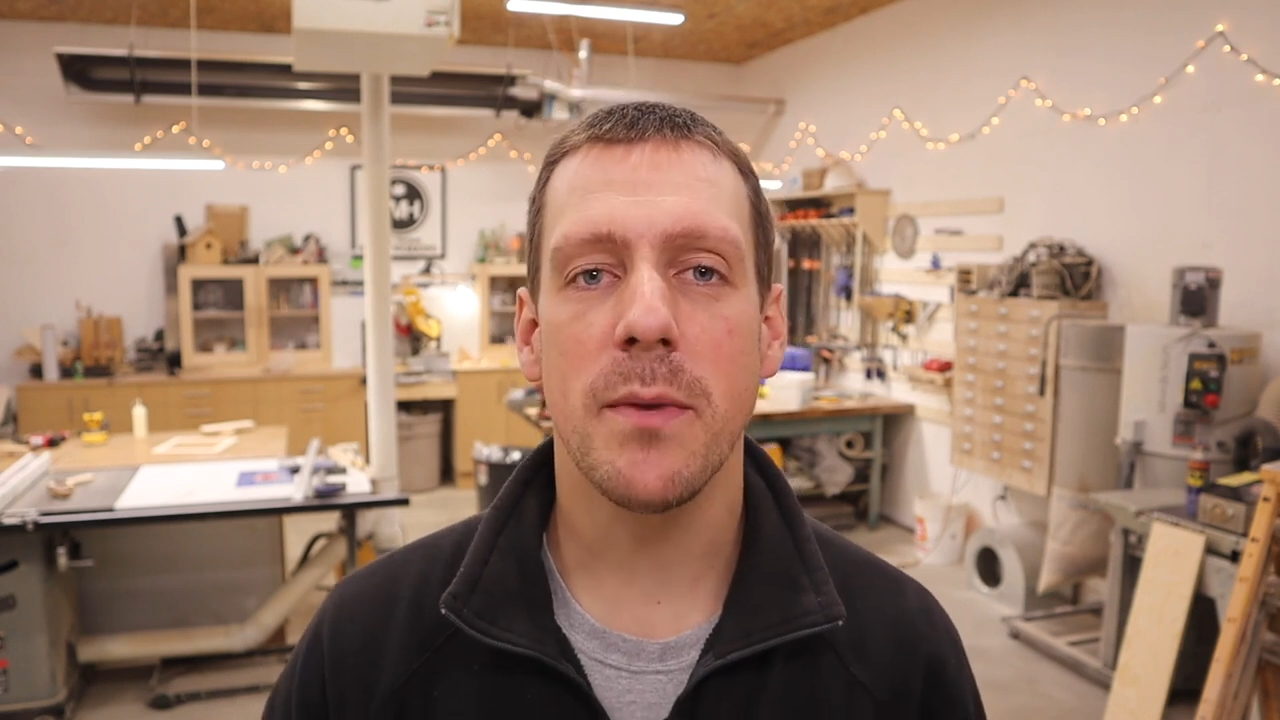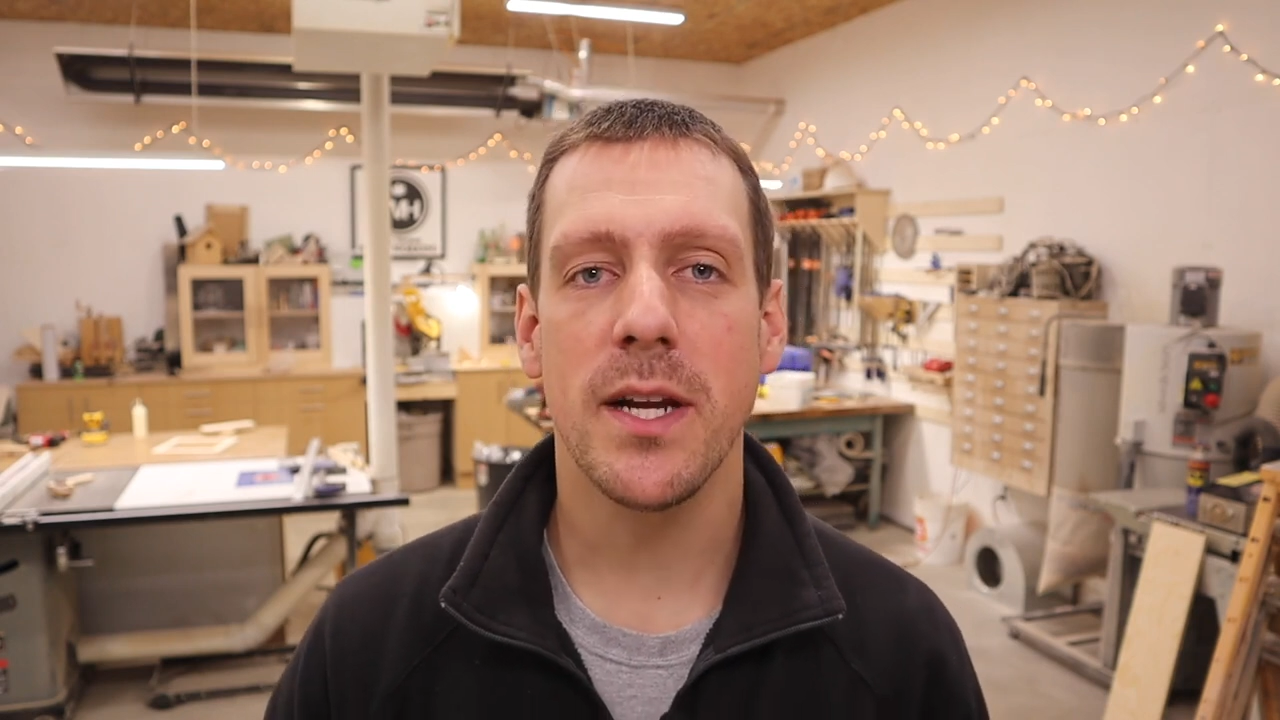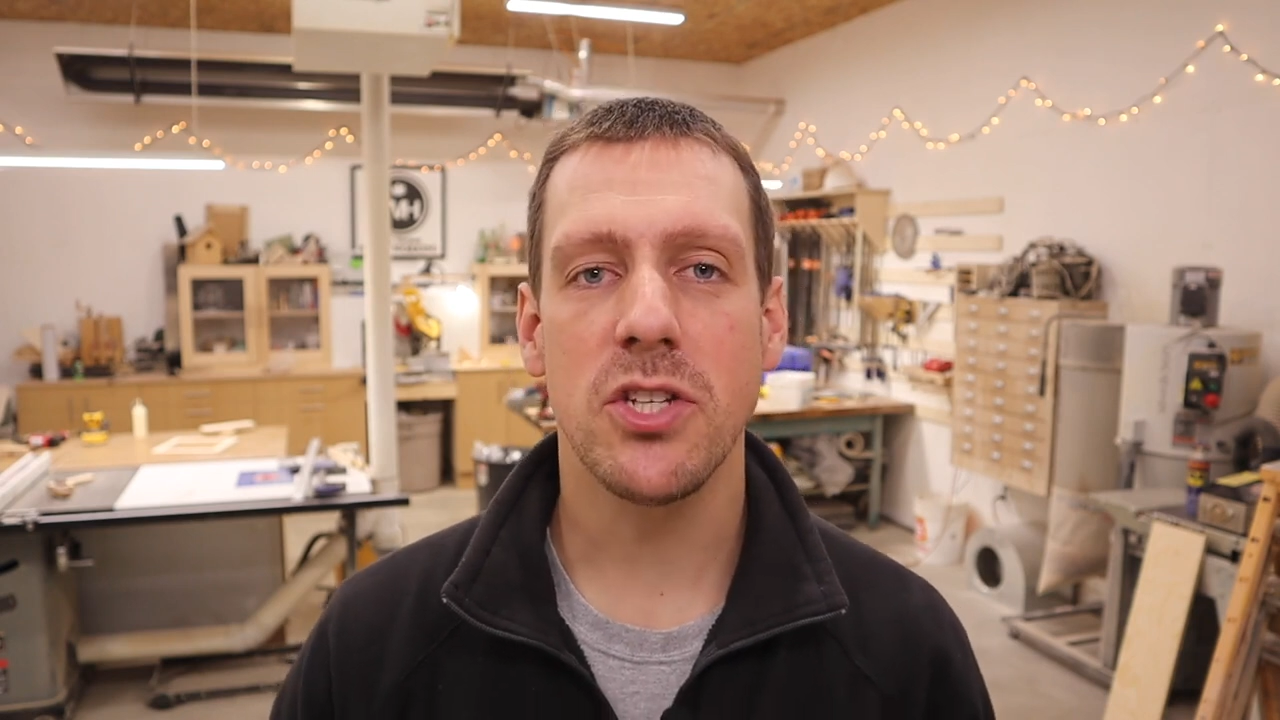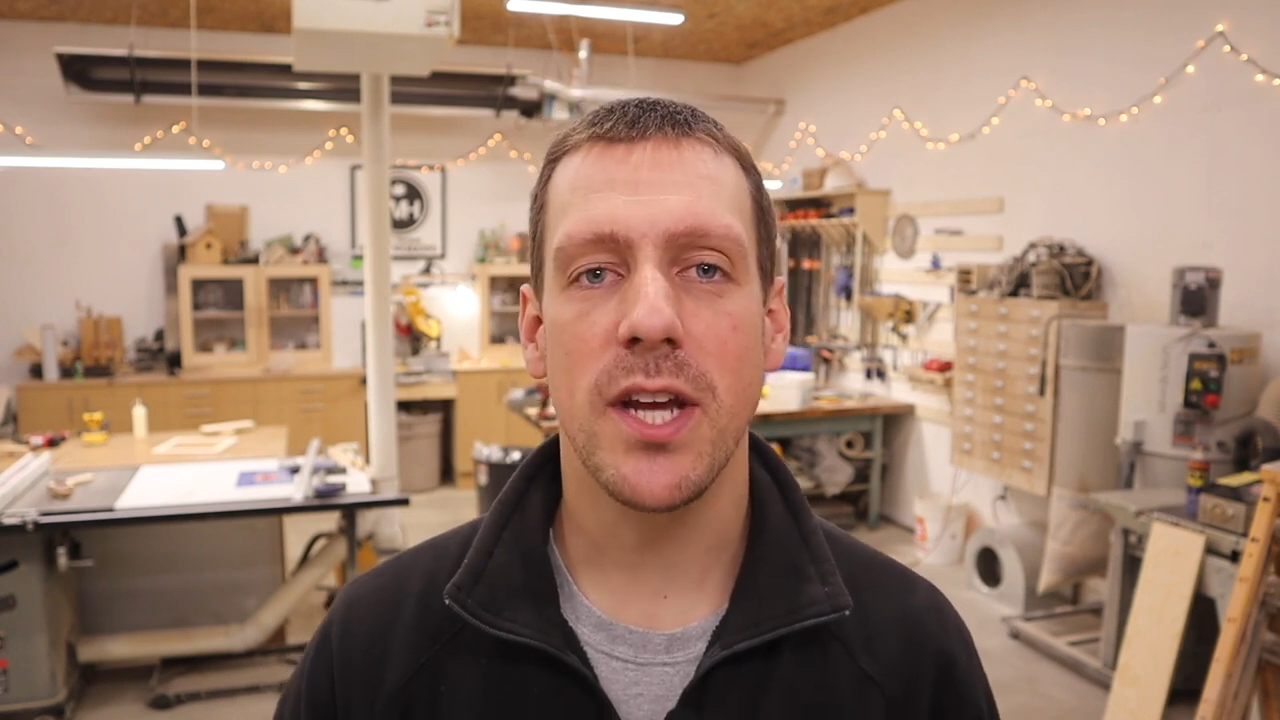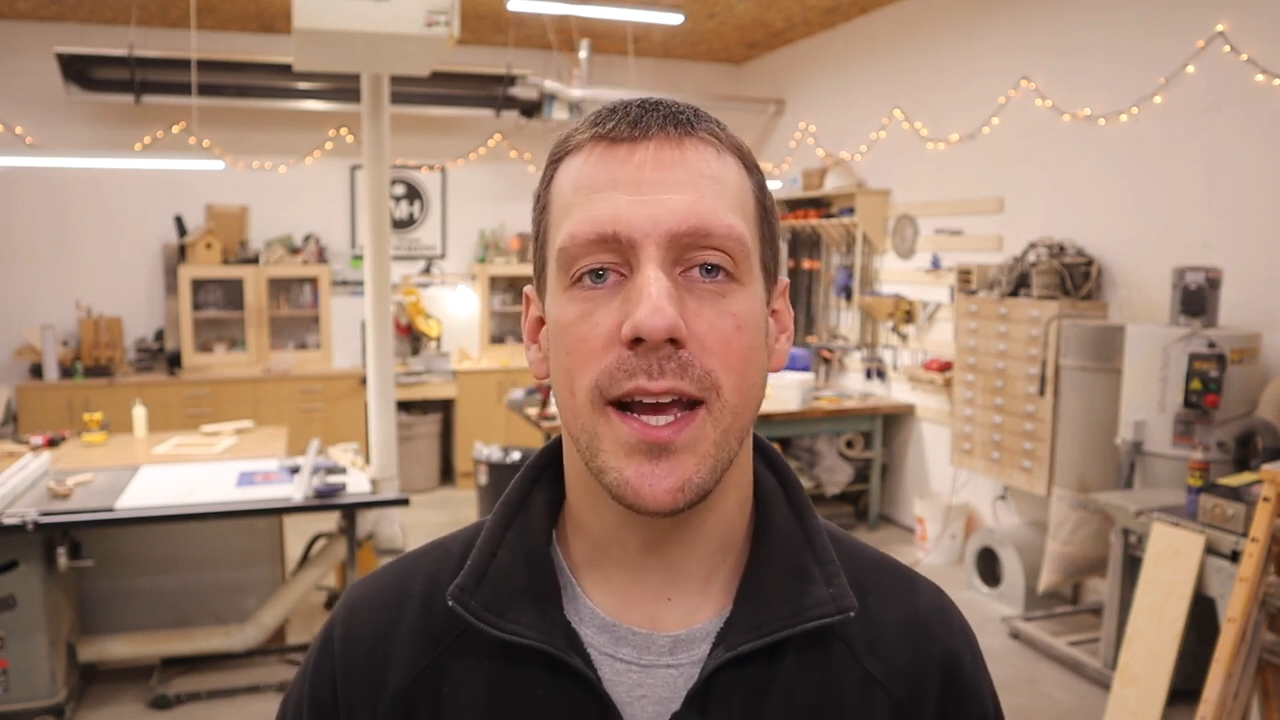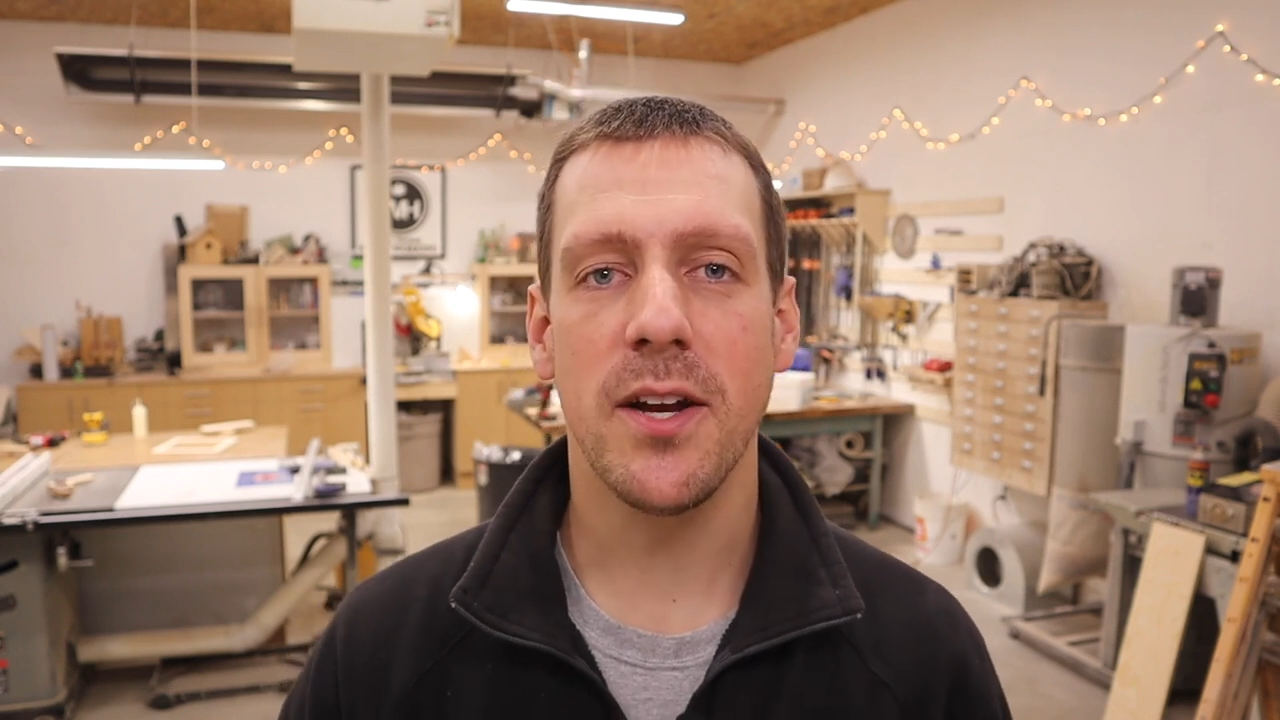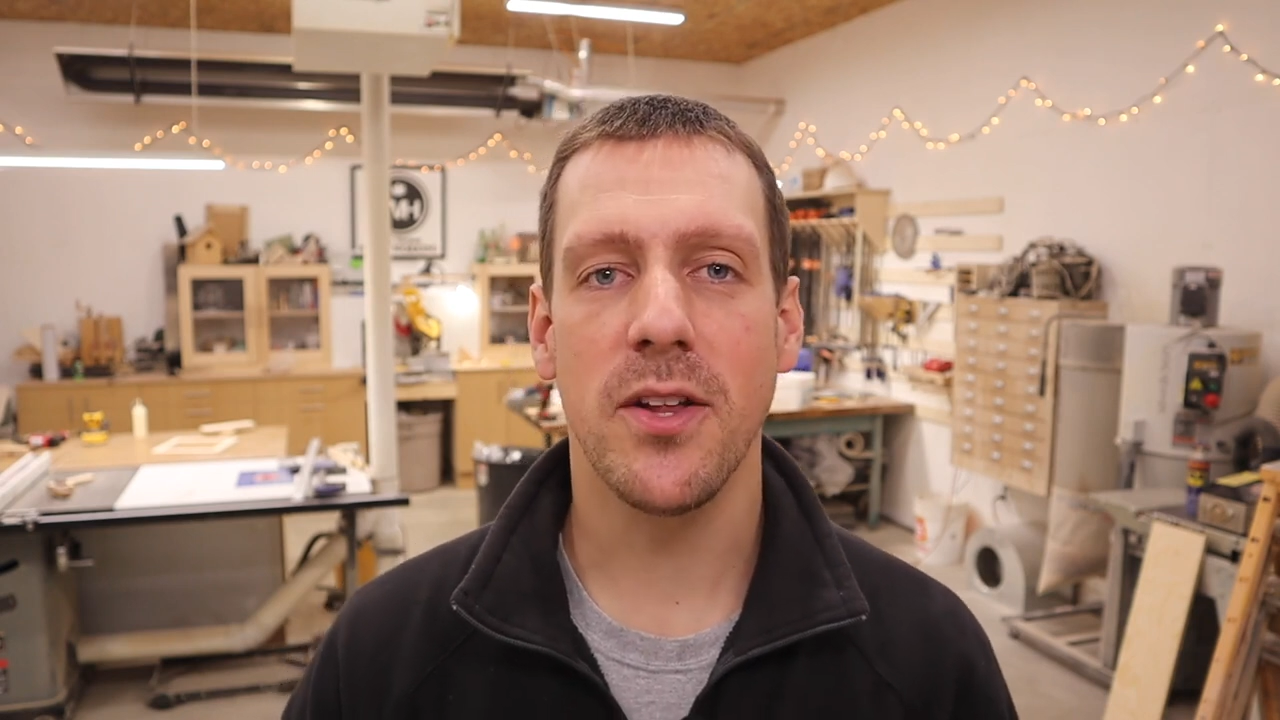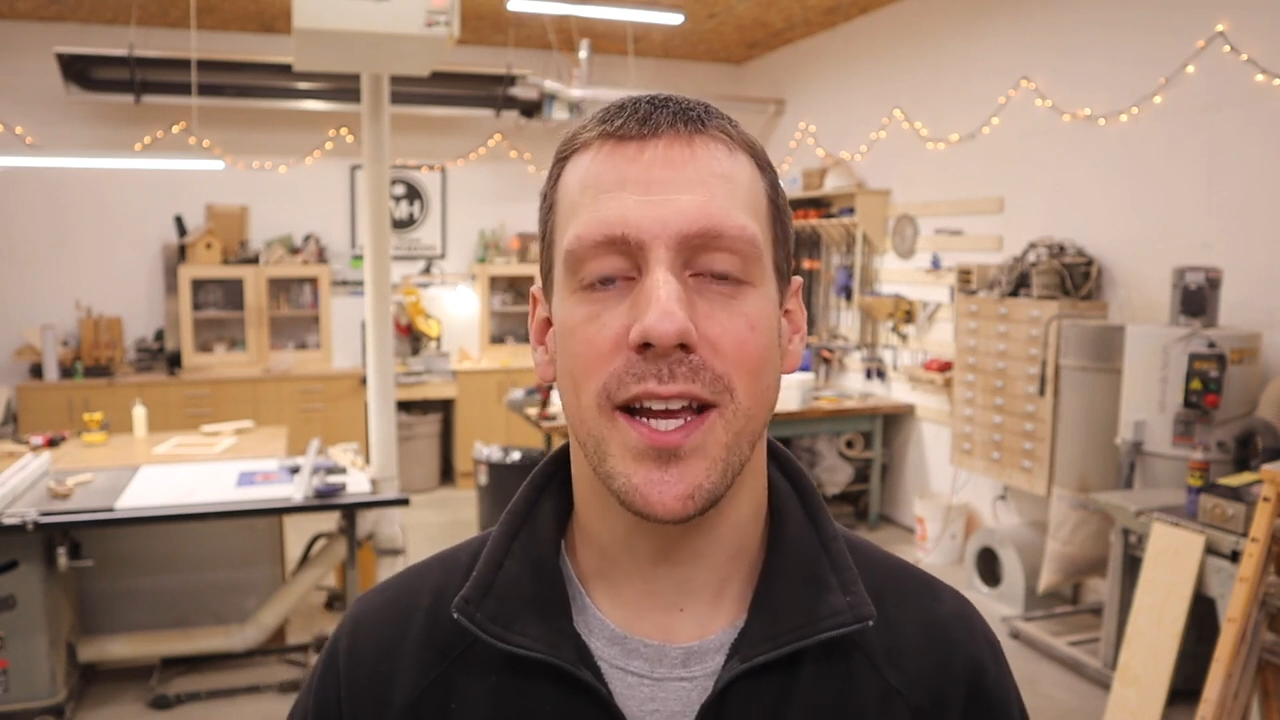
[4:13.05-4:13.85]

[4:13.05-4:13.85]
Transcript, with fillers: my channel,